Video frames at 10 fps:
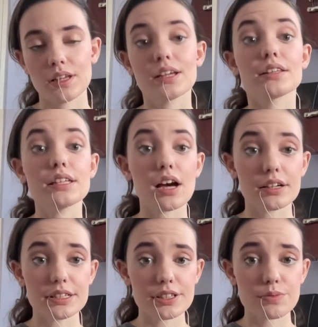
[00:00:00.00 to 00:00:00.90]
The
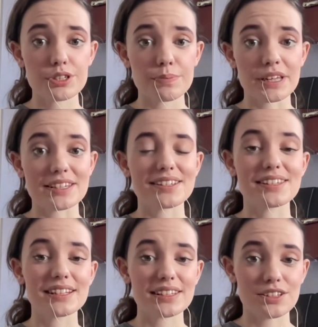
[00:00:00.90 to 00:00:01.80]
onions were spaced
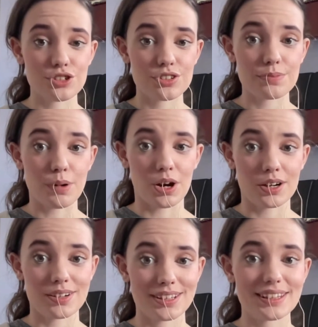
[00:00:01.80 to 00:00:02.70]
6 inches
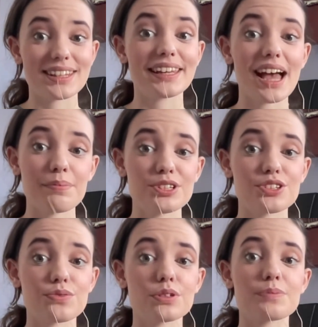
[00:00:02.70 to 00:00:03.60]
apart. The
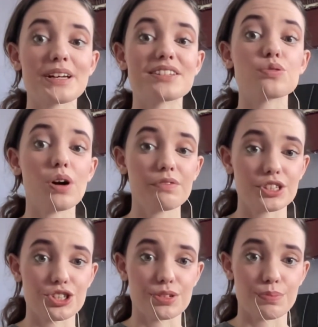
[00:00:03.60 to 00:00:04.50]
cabbages were spaced 12
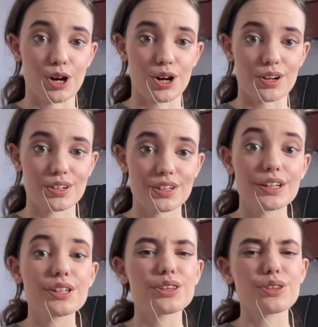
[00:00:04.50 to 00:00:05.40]
inches apart.
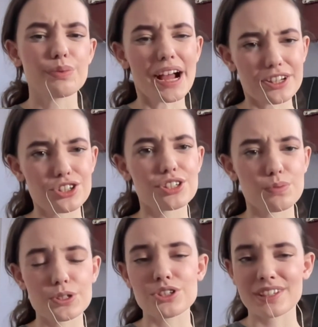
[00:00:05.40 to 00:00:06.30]
The radishes were
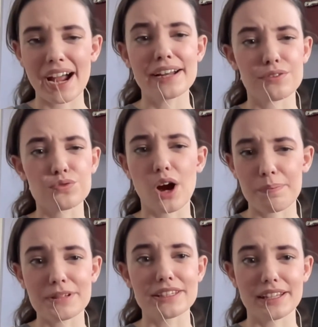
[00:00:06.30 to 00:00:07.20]
just kind of
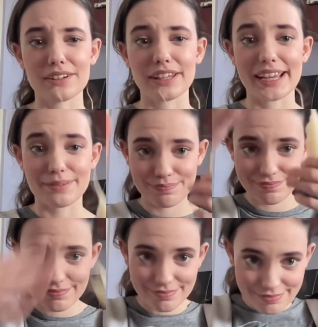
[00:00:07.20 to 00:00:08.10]
dropped in there like,
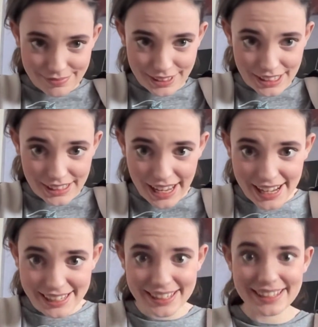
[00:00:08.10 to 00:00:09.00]
good luck!